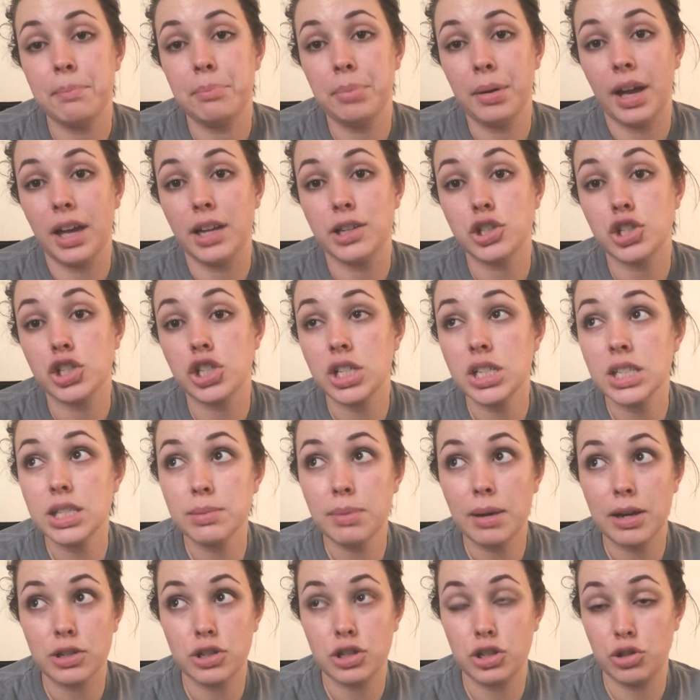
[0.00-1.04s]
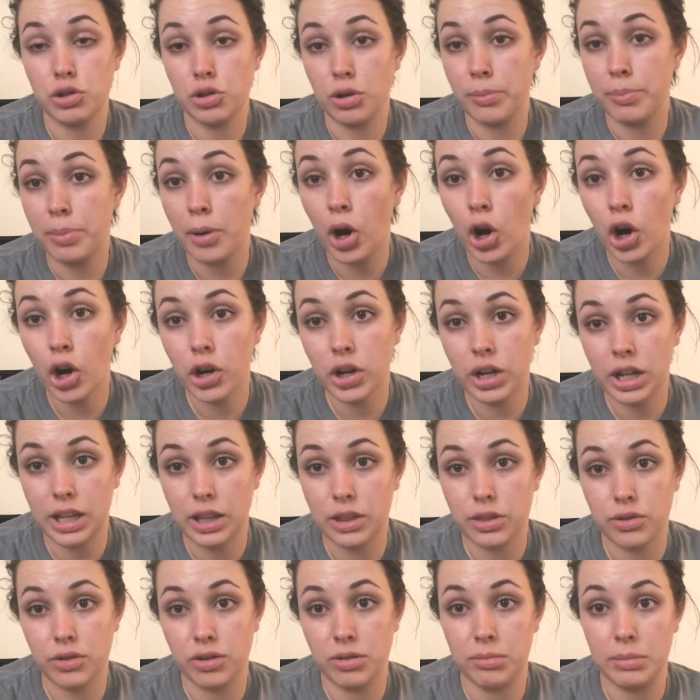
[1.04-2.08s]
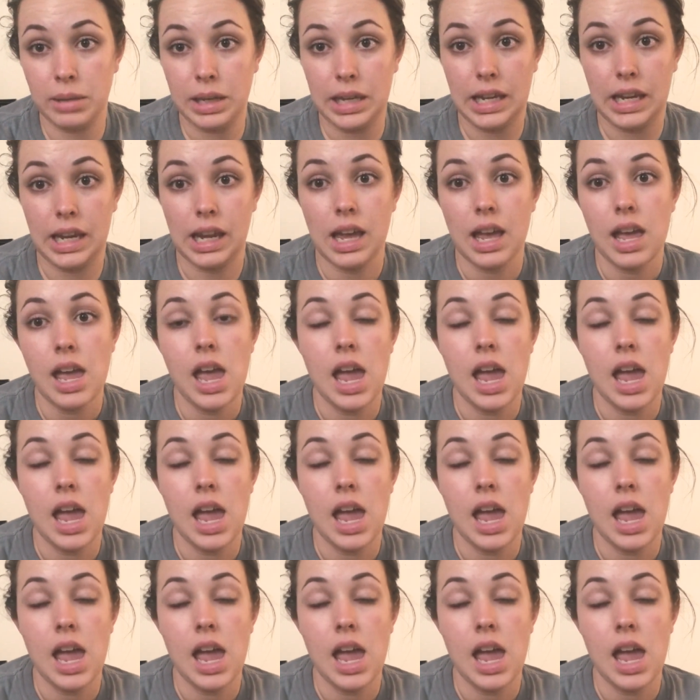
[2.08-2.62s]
But she's about to do a party through me,